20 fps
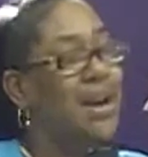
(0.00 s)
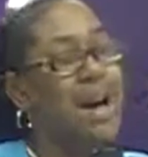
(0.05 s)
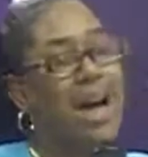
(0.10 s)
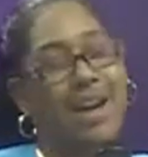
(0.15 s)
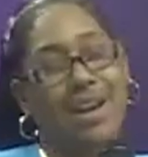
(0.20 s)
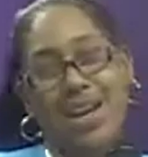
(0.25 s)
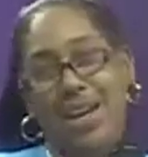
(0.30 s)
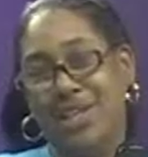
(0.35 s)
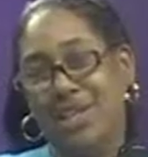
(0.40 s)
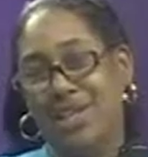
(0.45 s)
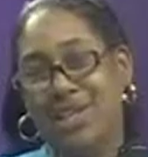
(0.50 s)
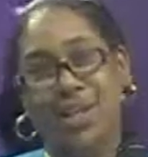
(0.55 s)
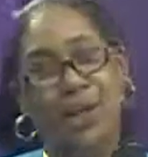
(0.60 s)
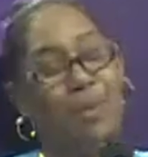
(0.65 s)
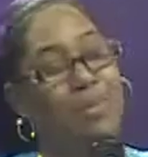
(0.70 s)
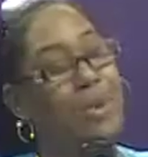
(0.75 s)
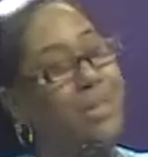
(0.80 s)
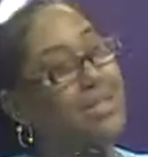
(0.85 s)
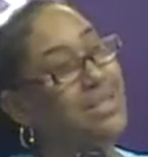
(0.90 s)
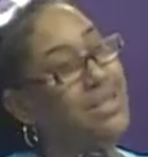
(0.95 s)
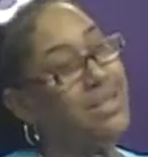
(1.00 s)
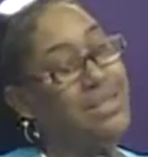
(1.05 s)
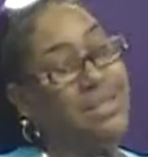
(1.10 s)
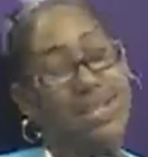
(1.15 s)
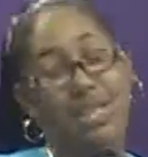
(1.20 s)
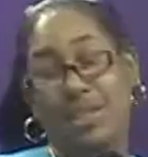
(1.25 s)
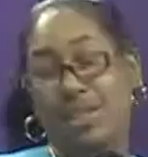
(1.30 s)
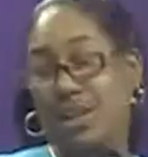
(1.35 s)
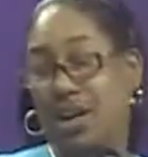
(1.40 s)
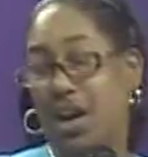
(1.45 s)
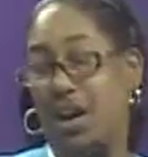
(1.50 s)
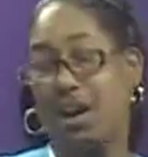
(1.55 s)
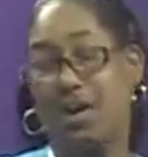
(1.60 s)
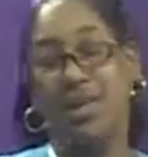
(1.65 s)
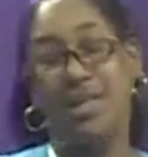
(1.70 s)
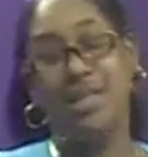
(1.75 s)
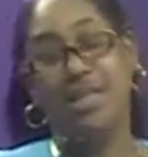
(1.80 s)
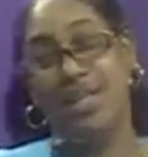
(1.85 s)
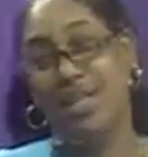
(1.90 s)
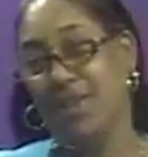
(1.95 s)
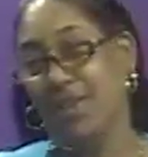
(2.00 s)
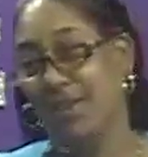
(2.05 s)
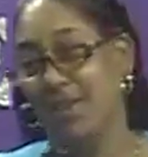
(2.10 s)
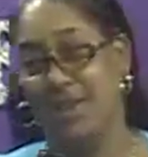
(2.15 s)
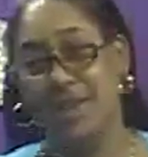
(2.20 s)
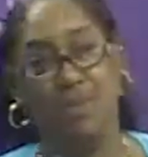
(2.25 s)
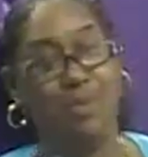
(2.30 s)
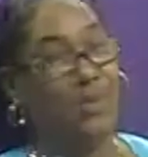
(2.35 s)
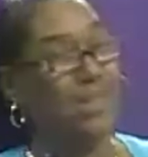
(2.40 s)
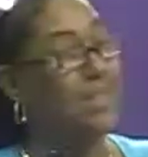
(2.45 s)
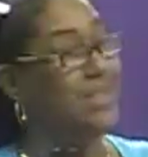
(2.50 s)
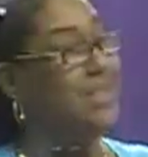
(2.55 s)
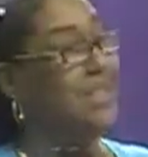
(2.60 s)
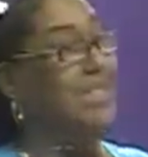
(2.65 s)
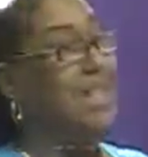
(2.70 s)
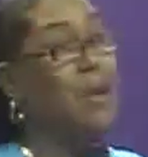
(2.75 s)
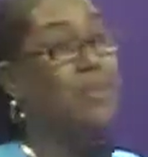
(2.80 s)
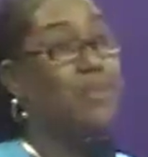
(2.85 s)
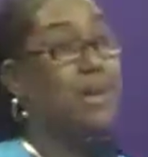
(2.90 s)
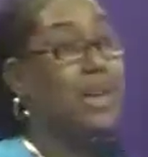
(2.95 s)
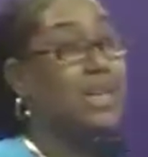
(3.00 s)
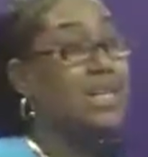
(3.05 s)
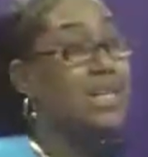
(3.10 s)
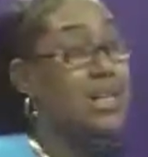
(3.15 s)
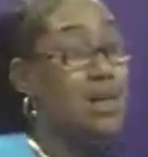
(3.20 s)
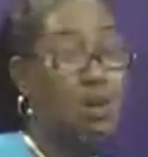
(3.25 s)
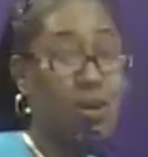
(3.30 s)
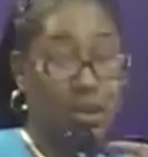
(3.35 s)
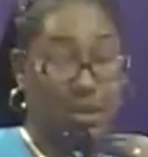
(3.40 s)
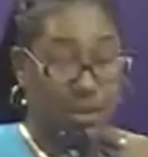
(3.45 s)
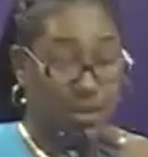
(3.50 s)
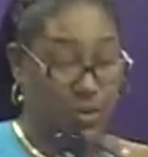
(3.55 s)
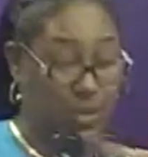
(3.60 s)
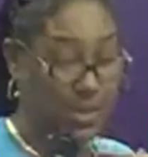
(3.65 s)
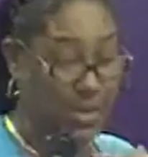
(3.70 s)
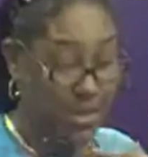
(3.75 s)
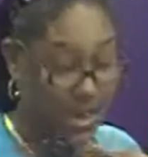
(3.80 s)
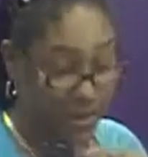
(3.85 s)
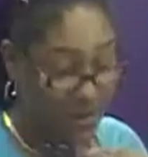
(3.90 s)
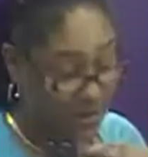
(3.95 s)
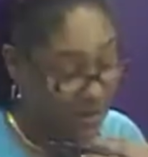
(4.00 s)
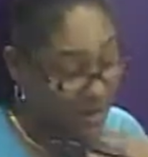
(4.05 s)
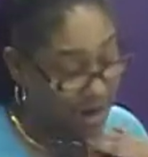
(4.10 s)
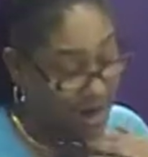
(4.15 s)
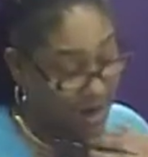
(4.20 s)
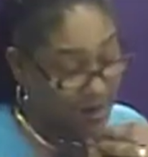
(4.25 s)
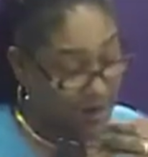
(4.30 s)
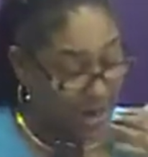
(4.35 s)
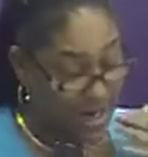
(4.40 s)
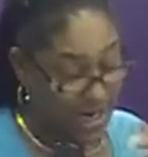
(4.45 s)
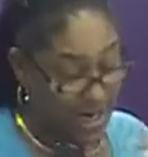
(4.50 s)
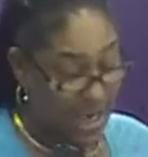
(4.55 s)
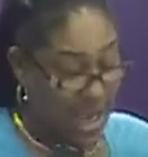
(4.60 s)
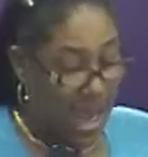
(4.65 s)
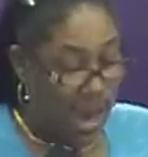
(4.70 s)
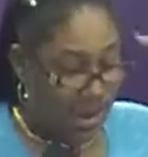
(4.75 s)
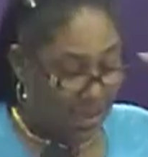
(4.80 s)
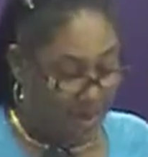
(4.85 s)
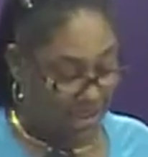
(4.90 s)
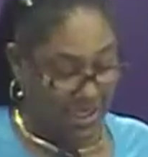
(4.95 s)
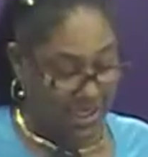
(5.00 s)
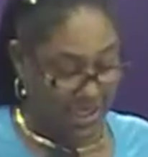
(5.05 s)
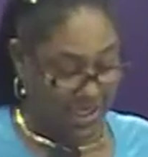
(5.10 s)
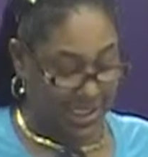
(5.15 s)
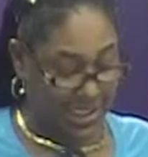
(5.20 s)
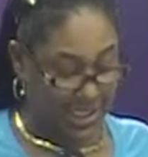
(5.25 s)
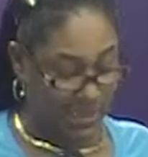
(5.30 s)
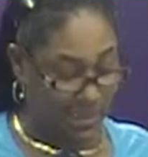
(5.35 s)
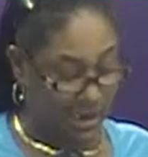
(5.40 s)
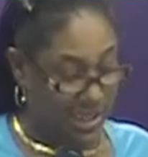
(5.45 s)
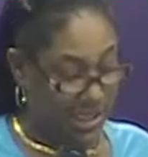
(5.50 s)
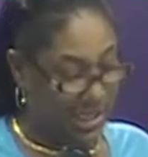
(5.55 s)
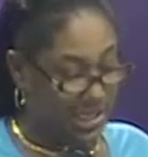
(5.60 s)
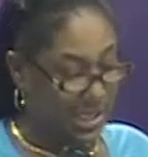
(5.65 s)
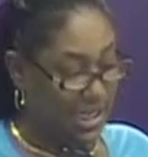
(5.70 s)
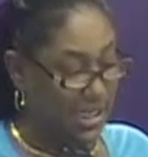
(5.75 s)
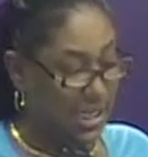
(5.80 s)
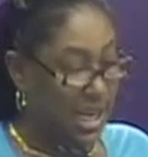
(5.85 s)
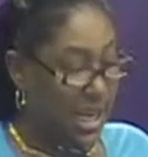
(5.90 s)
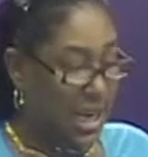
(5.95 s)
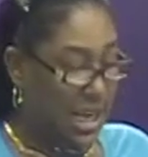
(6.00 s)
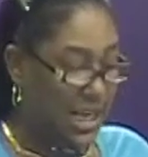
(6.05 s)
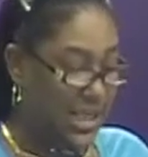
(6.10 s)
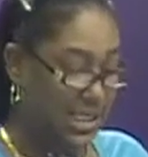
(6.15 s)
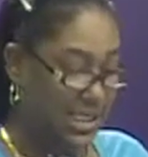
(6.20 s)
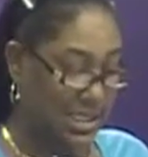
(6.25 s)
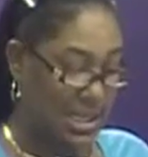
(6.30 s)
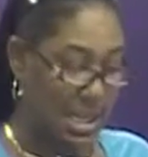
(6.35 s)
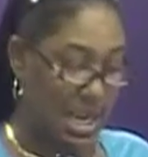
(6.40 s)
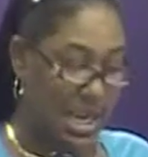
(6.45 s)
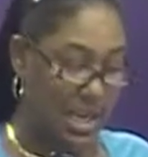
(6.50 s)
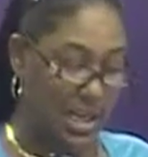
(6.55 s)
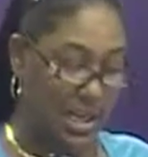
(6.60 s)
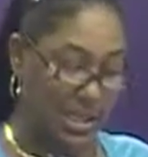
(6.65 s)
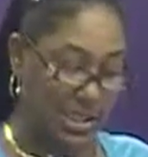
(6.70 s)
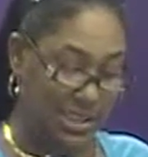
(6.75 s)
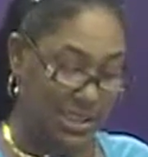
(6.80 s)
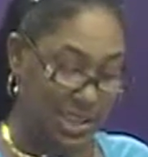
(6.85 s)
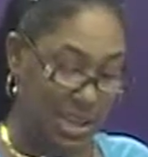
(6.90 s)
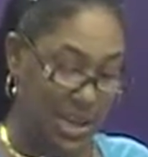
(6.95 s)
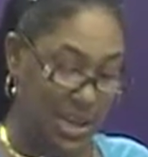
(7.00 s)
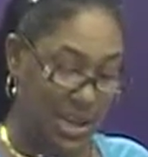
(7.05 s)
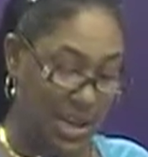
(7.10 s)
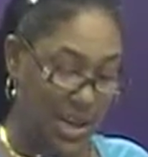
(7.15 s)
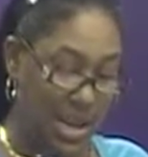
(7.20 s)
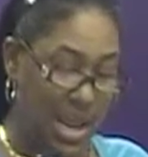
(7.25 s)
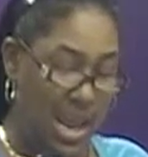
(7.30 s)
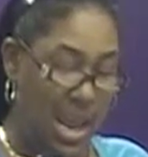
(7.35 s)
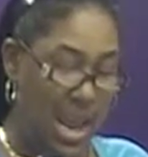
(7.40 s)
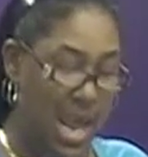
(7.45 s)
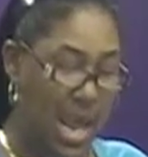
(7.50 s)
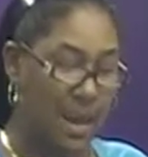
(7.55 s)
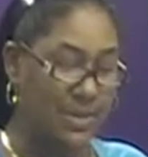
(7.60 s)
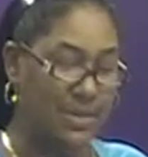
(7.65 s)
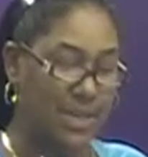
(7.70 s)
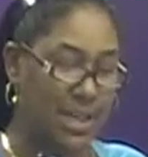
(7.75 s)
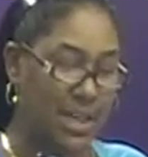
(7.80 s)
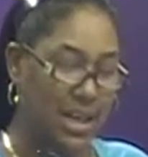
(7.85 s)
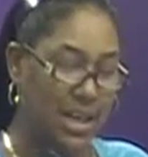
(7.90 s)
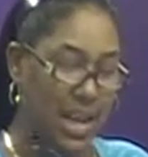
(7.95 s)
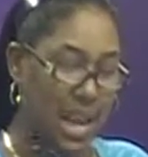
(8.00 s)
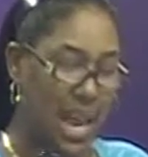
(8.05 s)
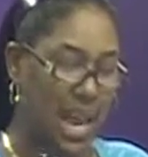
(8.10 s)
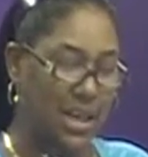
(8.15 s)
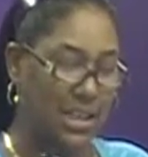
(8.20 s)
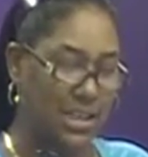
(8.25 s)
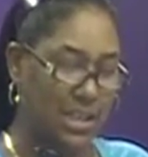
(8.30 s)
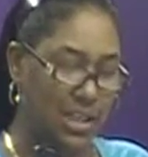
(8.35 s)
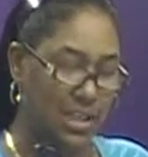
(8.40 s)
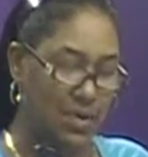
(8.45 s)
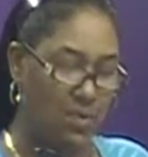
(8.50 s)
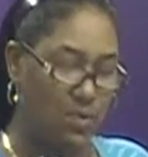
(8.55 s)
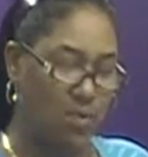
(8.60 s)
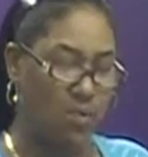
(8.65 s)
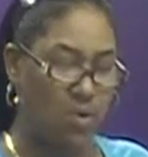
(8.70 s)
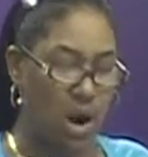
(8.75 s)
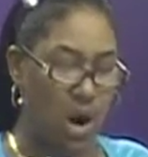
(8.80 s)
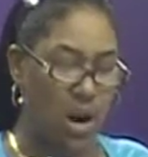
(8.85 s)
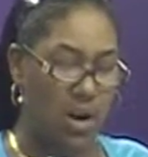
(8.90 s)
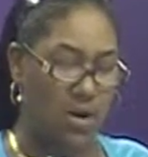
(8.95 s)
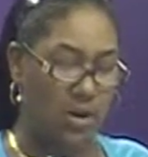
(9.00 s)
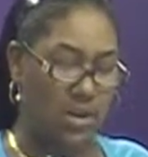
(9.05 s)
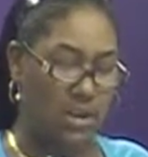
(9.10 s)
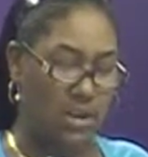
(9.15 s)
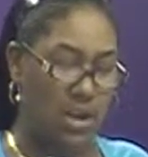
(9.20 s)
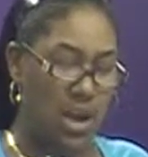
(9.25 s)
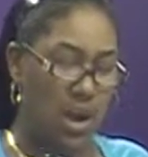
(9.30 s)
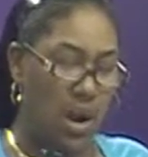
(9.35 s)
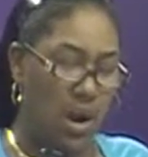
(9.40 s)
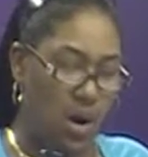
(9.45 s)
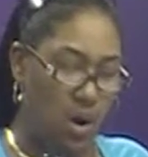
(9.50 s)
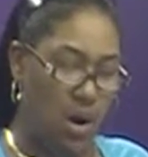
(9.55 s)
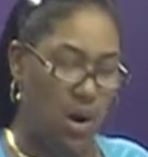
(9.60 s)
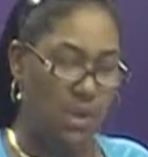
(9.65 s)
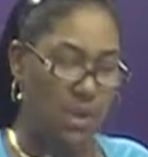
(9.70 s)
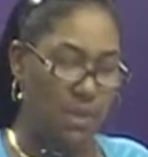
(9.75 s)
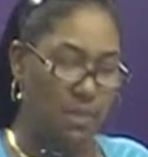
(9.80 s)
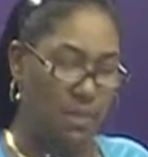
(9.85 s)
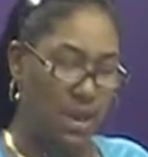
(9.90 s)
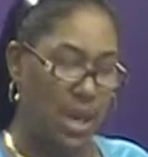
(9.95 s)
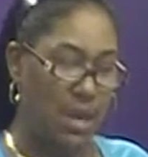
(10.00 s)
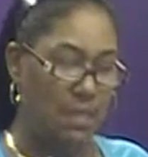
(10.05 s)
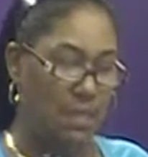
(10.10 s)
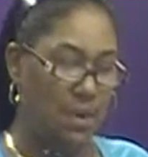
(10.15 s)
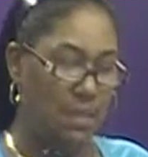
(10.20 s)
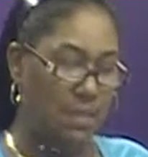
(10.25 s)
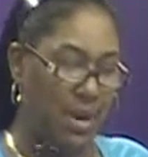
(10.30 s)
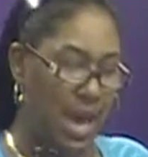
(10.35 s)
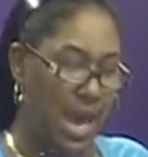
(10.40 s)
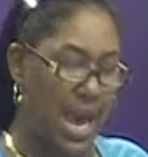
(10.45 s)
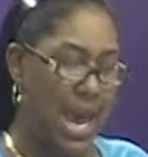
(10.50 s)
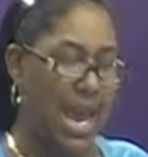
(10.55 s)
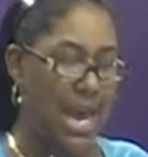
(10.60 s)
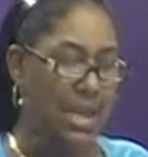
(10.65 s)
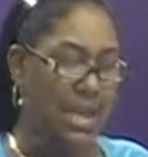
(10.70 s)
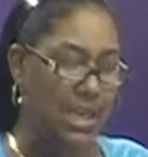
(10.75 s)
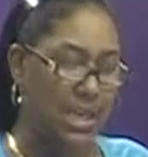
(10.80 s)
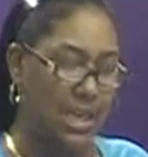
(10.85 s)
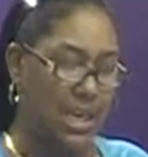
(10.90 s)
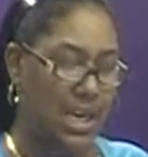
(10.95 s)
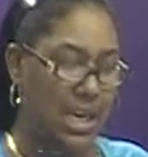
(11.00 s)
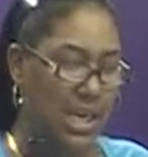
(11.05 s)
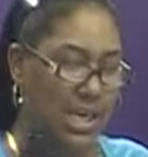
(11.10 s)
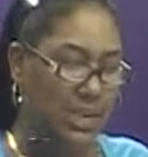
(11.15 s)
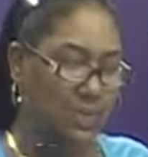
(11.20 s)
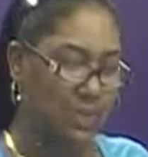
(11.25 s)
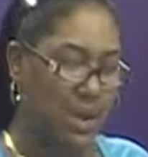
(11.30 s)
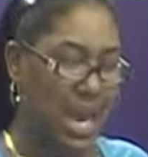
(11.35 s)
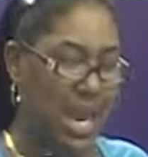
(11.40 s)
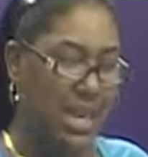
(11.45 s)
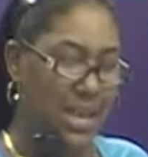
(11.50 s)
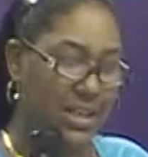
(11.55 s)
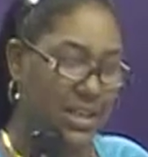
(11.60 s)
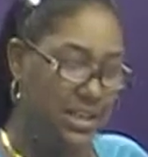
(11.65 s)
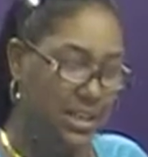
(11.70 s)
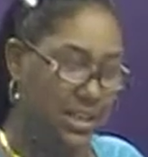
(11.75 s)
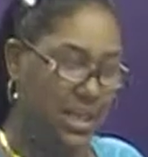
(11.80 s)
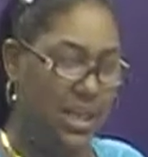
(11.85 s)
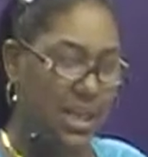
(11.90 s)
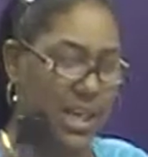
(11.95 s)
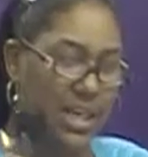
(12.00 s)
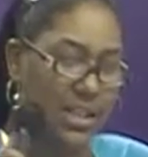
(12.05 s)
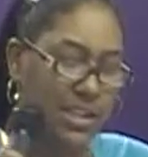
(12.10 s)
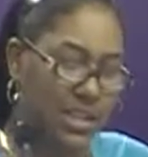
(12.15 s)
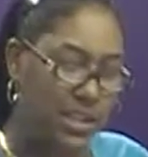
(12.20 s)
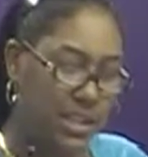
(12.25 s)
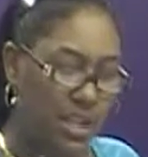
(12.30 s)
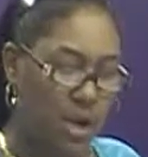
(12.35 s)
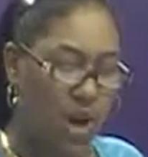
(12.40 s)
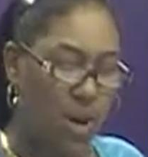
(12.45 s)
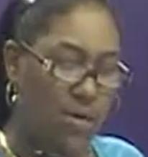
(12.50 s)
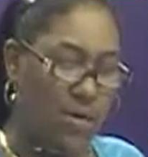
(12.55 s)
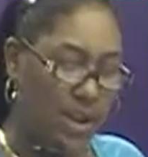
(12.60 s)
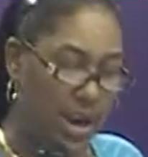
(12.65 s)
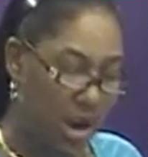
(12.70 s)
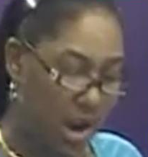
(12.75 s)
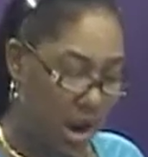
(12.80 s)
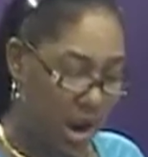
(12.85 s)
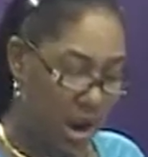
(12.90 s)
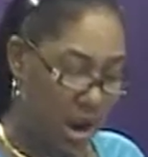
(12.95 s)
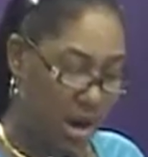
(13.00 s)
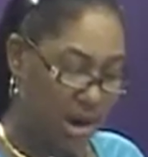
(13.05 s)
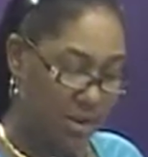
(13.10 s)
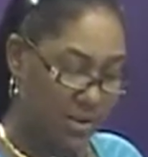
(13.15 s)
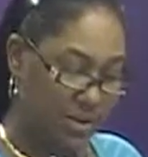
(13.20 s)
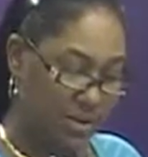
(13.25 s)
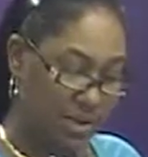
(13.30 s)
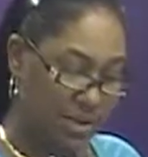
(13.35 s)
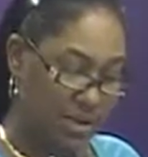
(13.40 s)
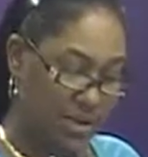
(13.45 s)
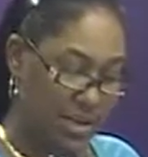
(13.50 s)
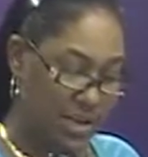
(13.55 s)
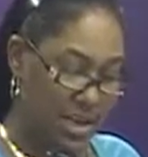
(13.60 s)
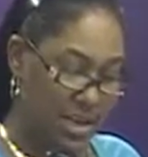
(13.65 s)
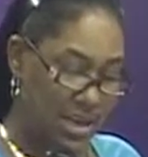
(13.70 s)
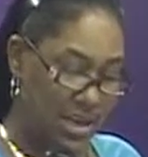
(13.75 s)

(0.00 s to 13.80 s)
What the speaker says: I got so much to teach y'all on these different spirits because I'm ready to go into another one already. But this is what it does. He said, Absalom actually worked on the people behind the king's back until he stole their hearts.